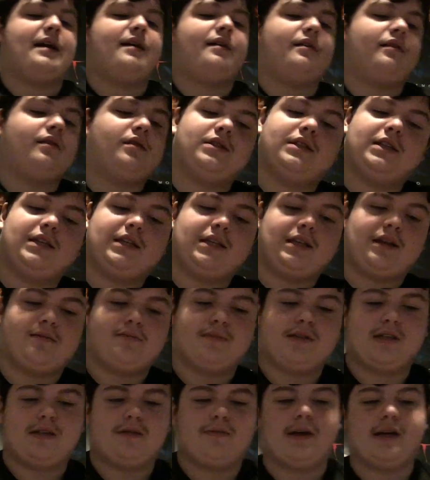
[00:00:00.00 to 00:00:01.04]
because this
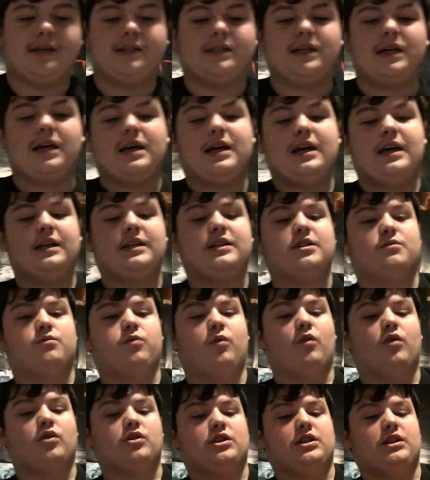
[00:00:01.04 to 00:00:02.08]
comes into place. He's just
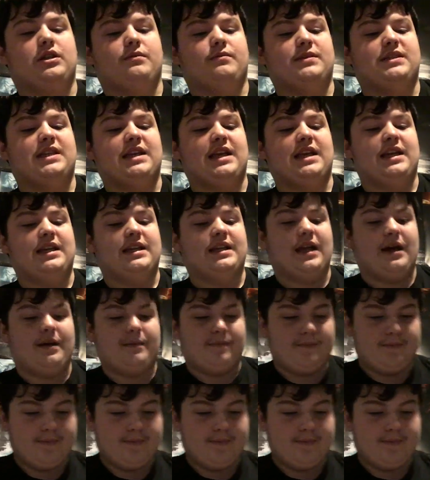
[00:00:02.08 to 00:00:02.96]
watching them skinny dip.